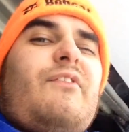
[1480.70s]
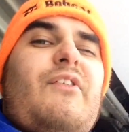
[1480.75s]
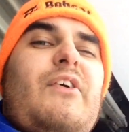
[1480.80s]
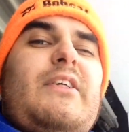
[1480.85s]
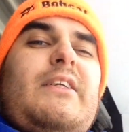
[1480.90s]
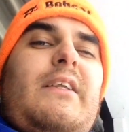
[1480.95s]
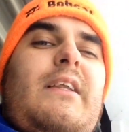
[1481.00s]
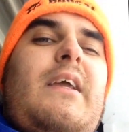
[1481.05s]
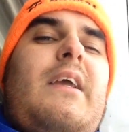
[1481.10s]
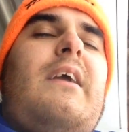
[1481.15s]
are
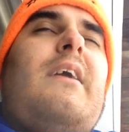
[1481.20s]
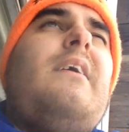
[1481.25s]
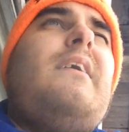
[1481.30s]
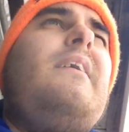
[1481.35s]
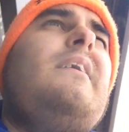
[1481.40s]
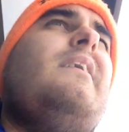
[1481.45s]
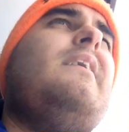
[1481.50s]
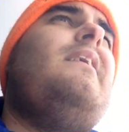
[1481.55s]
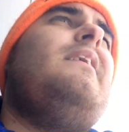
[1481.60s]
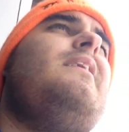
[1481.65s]
freezing.
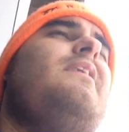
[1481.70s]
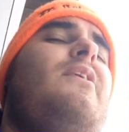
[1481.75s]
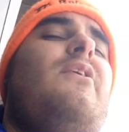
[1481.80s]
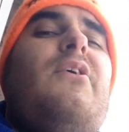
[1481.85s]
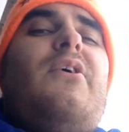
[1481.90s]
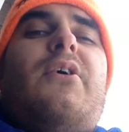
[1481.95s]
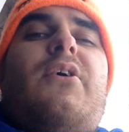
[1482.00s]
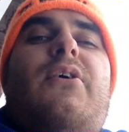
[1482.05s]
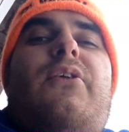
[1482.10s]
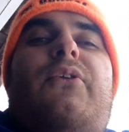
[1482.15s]

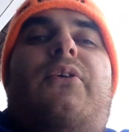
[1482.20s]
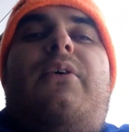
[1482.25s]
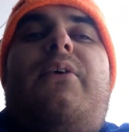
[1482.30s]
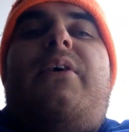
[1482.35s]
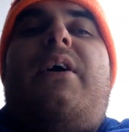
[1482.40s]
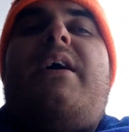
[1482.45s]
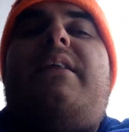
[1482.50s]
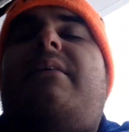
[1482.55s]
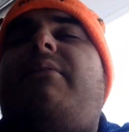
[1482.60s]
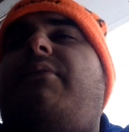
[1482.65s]
So anyway, guys,